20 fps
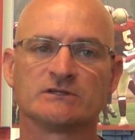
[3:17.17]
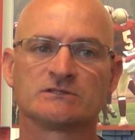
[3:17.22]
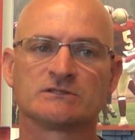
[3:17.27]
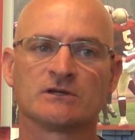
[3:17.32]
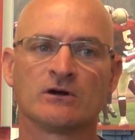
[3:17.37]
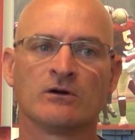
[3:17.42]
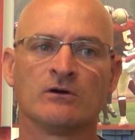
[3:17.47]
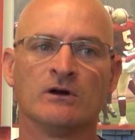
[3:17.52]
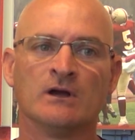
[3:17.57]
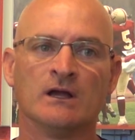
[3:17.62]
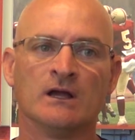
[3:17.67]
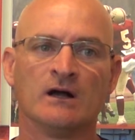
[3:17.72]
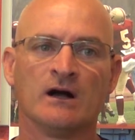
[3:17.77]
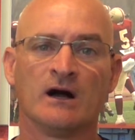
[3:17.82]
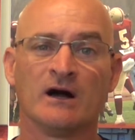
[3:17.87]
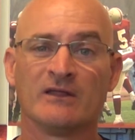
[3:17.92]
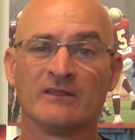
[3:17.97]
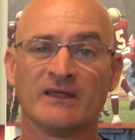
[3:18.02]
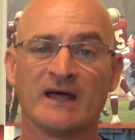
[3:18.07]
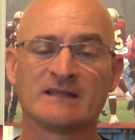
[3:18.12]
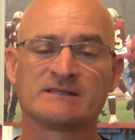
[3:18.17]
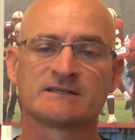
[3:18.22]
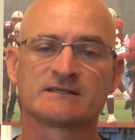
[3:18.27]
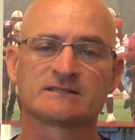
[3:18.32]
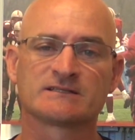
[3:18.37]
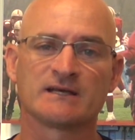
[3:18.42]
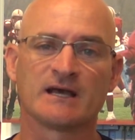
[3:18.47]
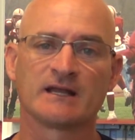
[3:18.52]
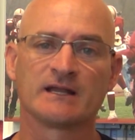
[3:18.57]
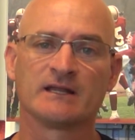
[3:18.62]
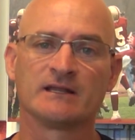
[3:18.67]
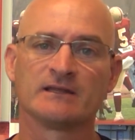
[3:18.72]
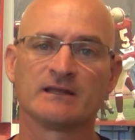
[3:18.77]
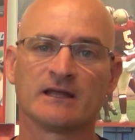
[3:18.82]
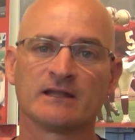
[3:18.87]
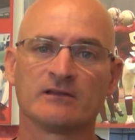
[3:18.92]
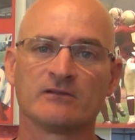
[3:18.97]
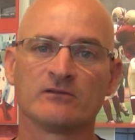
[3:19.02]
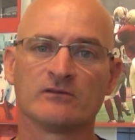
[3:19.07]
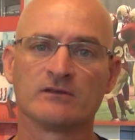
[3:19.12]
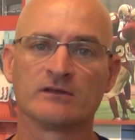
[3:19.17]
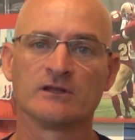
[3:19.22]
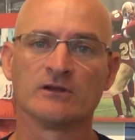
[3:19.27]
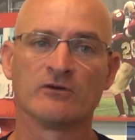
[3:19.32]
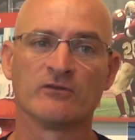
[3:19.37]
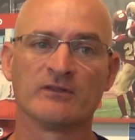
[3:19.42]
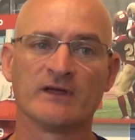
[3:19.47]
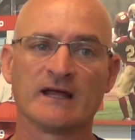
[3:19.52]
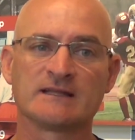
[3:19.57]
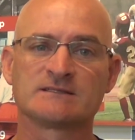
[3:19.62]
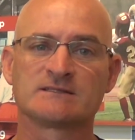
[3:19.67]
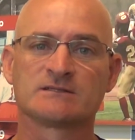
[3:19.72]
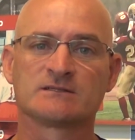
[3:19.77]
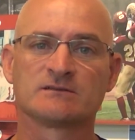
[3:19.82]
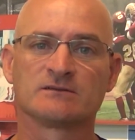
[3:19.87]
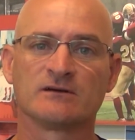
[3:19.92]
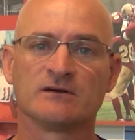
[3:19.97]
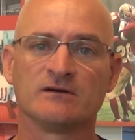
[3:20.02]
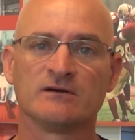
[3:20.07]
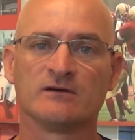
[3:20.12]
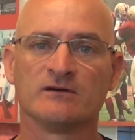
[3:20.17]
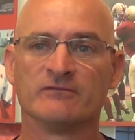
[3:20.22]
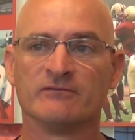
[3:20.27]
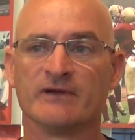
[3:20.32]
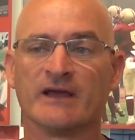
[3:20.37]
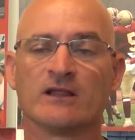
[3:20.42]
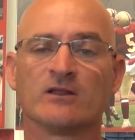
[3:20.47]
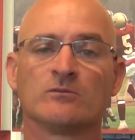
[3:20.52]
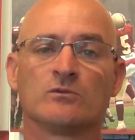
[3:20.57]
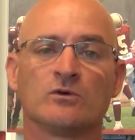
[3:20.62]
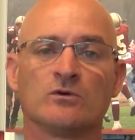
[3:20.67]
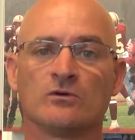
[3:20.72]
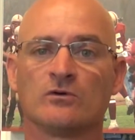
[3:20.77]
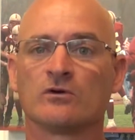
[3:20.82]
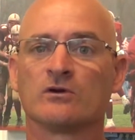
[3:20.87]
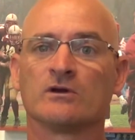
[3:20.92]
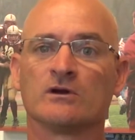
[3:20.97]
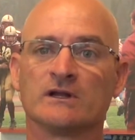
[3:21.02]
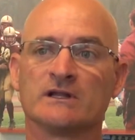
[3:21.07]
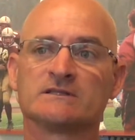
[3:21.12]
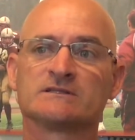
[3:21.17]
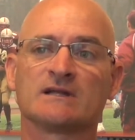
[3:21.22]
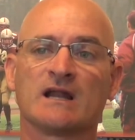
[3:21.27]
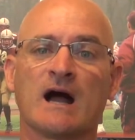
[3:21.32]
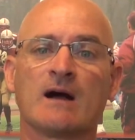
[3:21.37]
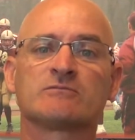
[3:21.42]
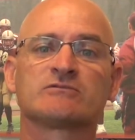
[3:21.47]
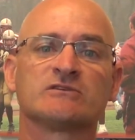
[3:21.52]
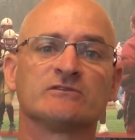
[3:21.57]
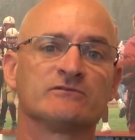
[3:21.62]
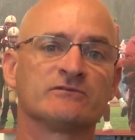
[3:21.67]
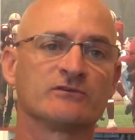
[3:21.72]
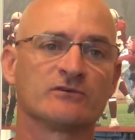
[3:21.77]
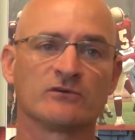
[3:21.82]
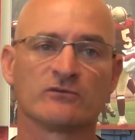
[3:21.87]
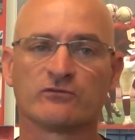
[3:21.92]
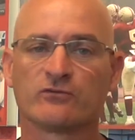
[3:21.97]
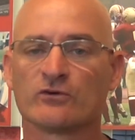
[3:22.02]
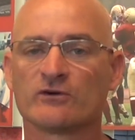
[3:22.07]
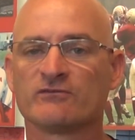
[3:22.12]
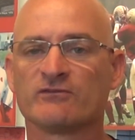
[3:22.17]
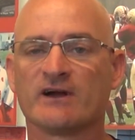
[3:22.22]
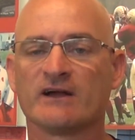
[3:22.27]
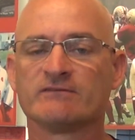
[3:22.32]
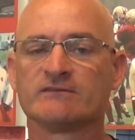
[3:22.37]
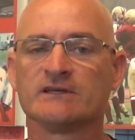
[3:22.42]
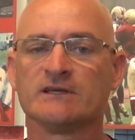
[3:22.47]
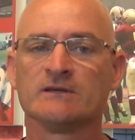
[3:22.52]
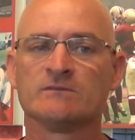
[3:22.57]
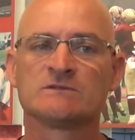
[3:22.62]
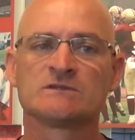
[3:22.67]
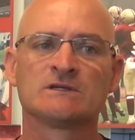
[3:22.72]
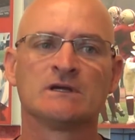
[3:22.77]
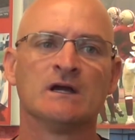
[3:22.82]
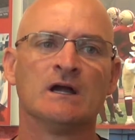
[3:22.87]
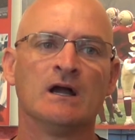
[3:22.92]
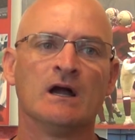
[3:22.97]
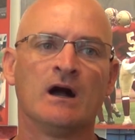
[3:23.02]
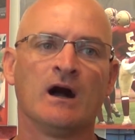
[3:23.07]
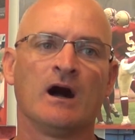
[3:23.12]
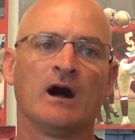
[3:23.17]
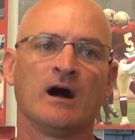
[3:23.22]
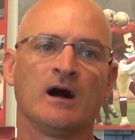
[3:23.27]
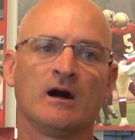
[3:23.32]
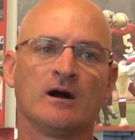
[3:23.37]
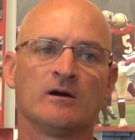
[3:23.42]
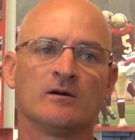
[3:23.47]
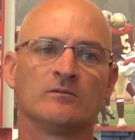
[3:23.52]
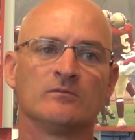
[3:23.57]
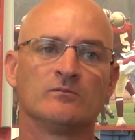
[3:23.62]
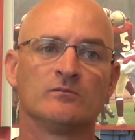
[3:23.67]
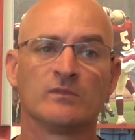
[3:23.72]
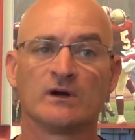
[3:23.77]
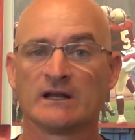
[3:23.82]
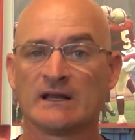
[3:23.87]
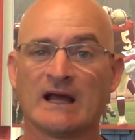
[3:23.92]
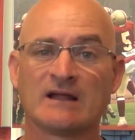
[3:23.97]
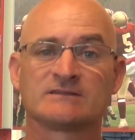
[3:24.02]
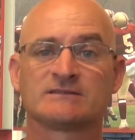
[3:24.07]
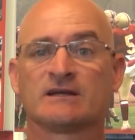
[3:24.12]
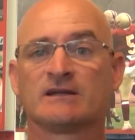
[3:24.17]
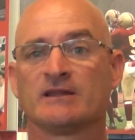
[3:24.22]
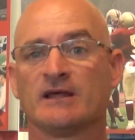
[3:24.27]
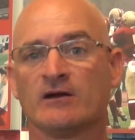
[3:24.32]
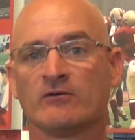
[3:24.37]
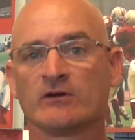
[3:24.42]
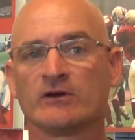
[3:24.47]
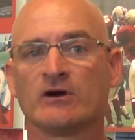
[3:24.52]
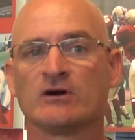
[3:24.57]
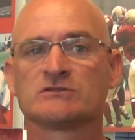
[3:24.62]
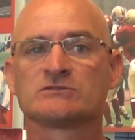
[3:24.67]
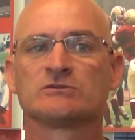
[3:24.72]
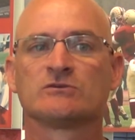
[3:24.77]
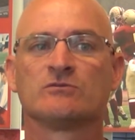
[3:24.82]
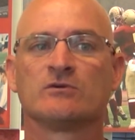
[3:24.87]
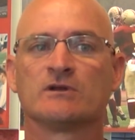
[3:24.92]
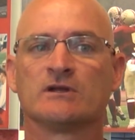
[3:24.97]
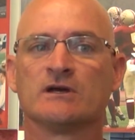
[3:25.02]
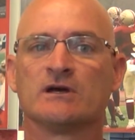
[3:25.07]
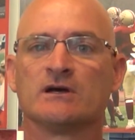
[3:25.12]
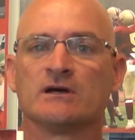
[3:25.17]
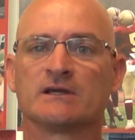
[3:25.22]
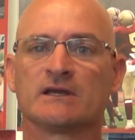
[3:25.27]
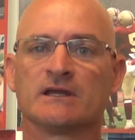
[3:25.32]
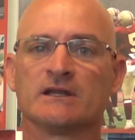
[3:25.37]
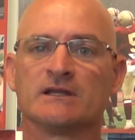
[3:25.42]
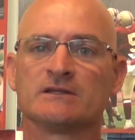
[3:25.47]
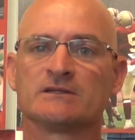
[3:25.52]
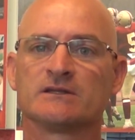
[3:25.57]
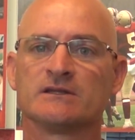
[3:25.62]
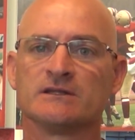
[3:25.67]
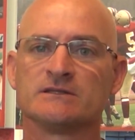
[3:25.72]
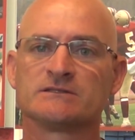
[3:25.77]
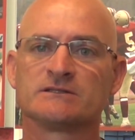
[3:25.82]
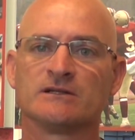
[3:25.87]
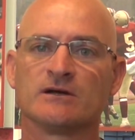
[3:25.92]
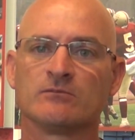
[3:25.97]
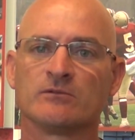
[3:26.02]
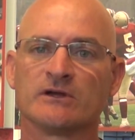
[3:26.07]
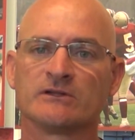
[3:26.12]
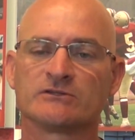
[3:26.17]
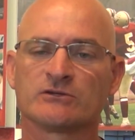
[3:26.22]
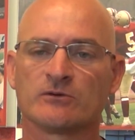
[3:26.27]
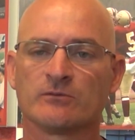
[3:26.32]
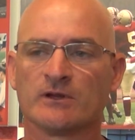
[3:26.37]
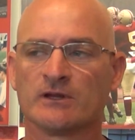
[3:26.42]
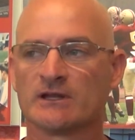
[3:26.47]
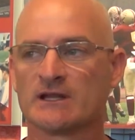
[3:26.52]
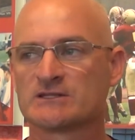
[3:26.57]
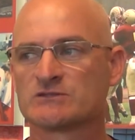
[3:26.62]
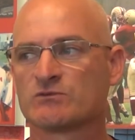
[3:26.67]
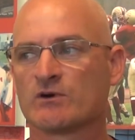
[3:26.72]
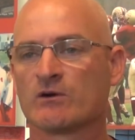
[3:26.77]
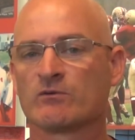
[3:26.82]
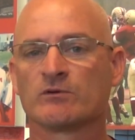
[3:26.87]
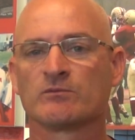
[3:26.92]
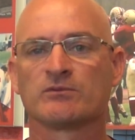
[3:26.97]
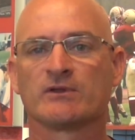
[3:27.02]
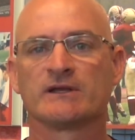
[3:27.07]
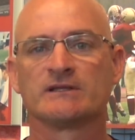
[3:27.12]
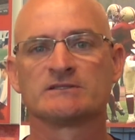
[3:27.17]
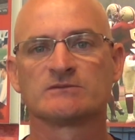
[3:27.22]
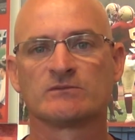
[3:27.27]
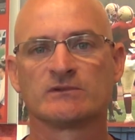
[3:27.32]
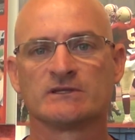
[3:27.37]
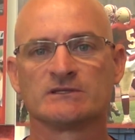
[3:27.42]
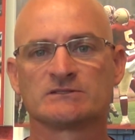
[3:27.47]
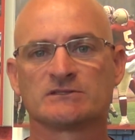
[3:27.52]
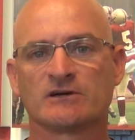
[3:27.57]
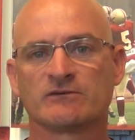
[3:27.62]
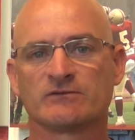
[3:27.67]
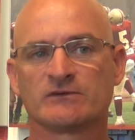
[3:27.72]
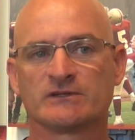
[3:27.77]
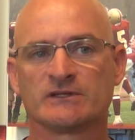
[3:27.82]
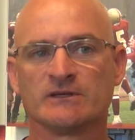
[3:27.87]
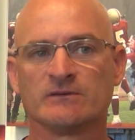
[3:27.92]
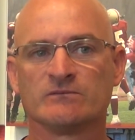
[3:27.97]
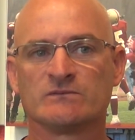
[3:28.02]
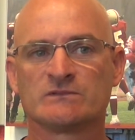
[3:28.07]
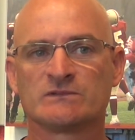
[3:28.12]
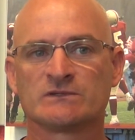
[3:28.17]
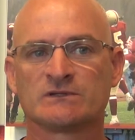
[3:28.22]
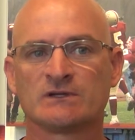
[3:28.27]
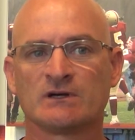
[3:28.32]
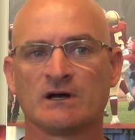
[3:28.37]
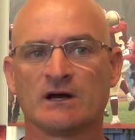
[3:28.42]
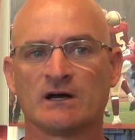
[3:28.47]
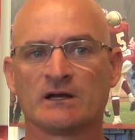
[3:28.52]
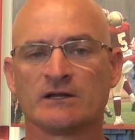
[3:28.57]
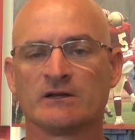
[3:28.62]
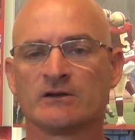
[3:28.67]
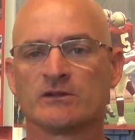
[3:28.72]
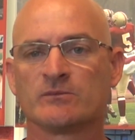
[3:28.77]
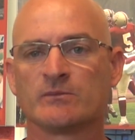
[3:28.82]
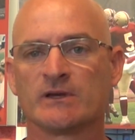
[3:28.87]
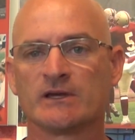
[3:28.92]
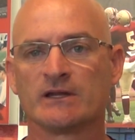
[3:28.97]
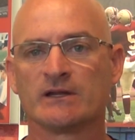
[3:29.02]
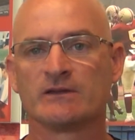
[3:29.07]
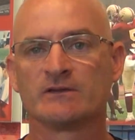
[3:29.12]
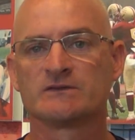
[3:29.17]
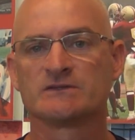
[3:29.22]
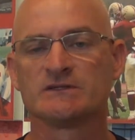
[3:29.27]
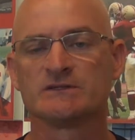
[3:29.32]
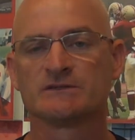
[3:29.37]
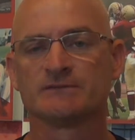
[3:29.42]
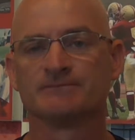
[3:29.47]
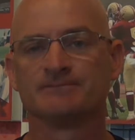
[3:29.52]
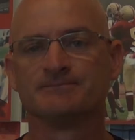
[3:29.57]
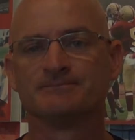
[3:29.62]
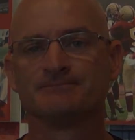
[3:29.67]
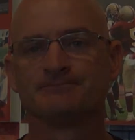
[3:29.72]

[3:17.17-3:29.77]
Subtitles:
So that's exciting that, you know, that's available, or it's an option for 4 or 5 teams. But outside of that, we also want to get into the NCAA tournament, and that's why we're playing some of these tougher teams here at the beginning of the season.